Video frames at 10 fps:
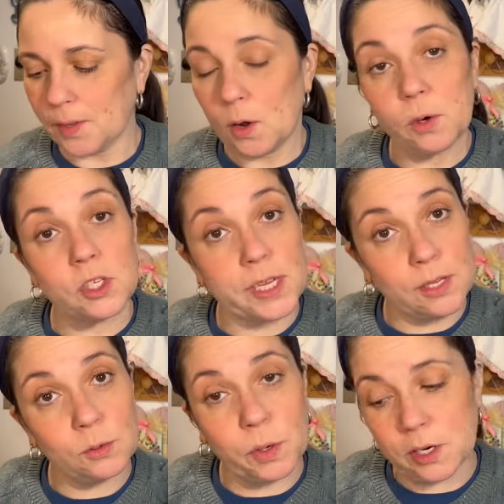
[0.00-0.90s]
which
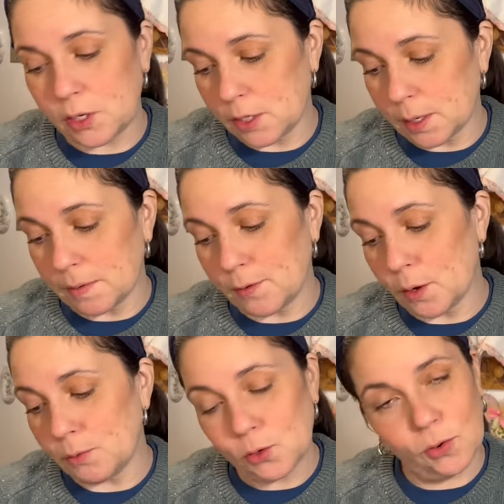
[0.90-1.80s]
sounds weird to some of you,
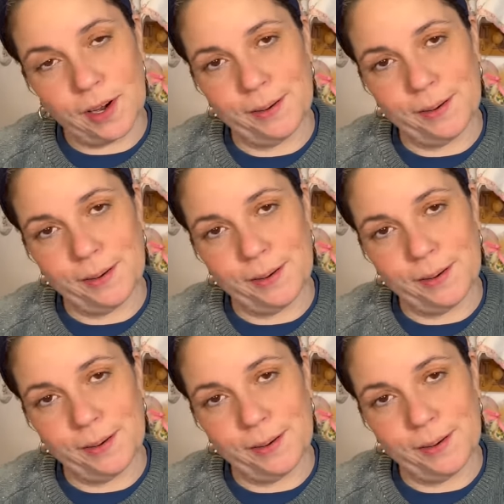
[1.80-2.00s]
I'm sure.